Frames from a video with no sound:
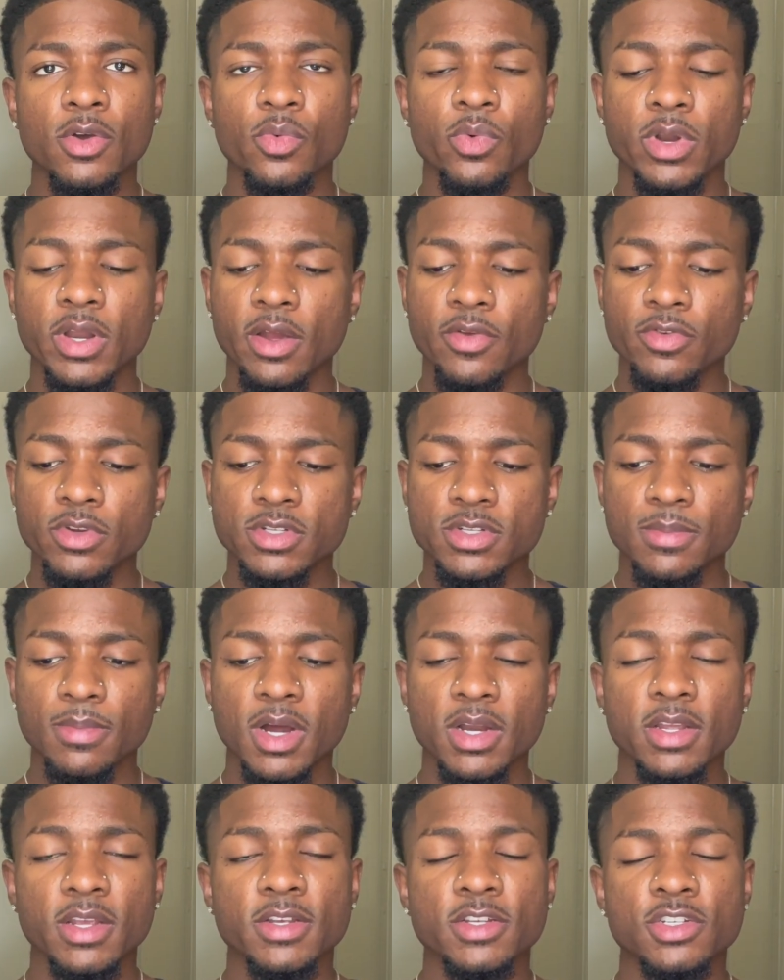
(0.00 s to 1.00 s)
Whatever
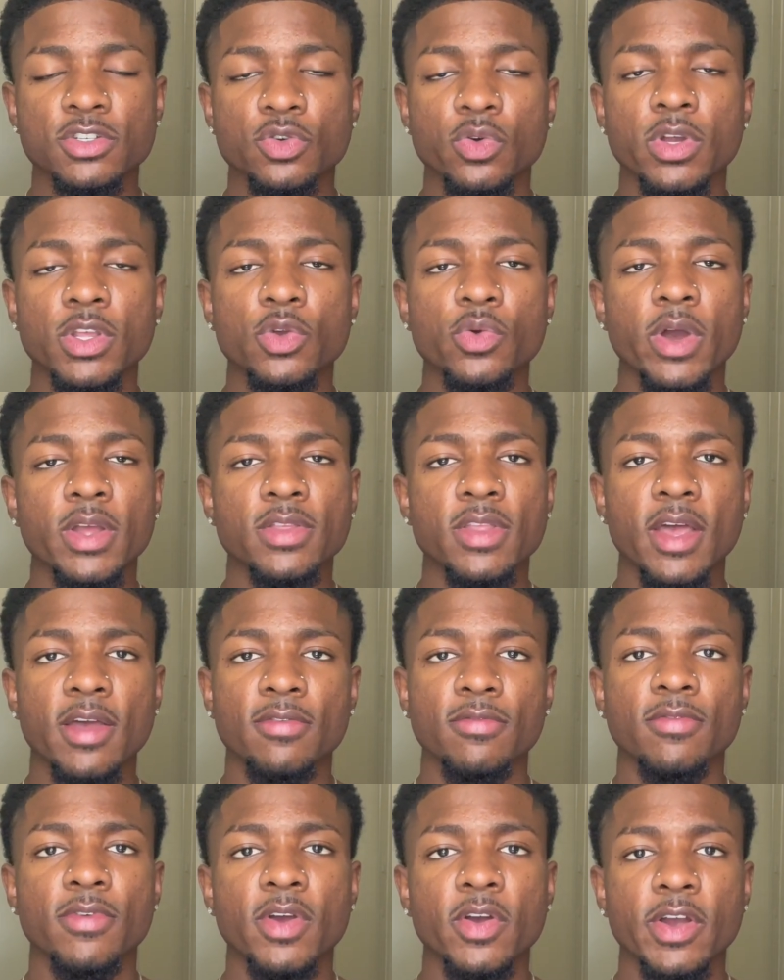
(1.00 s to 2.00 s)
somebody is showing you at
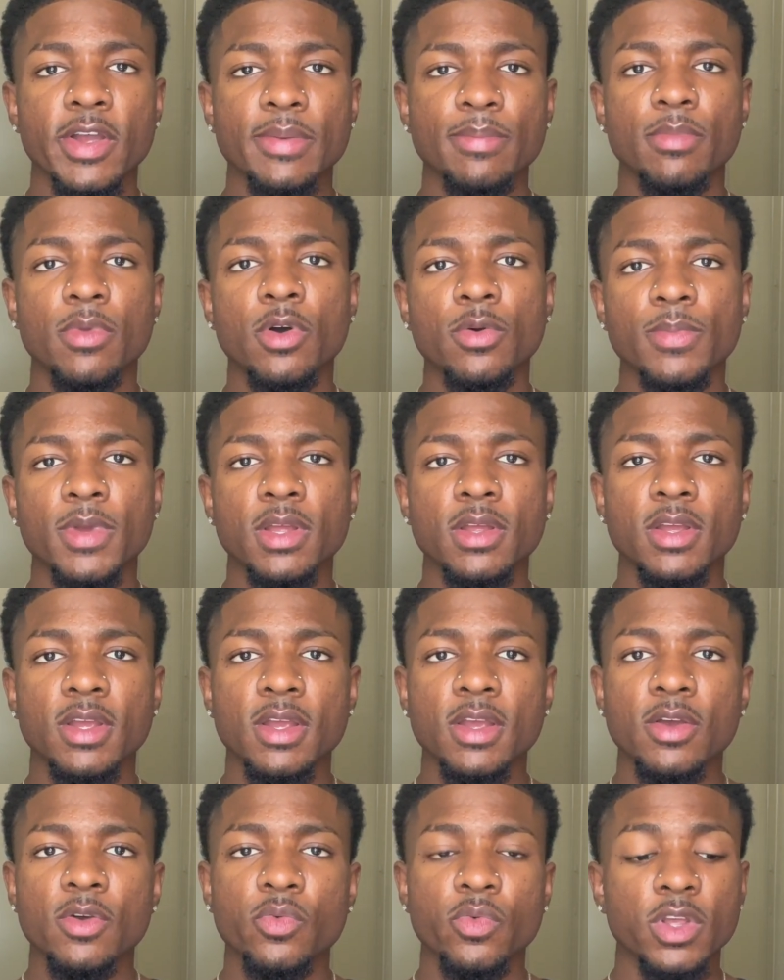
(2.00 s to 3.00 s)
that very
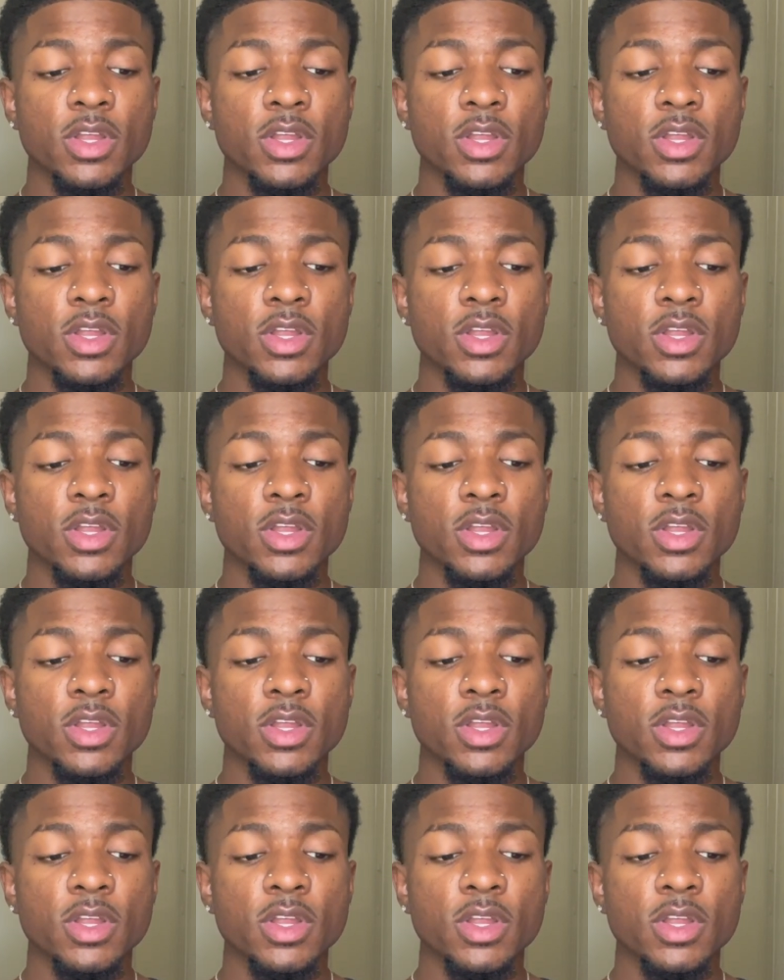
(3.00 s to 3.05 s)
moment,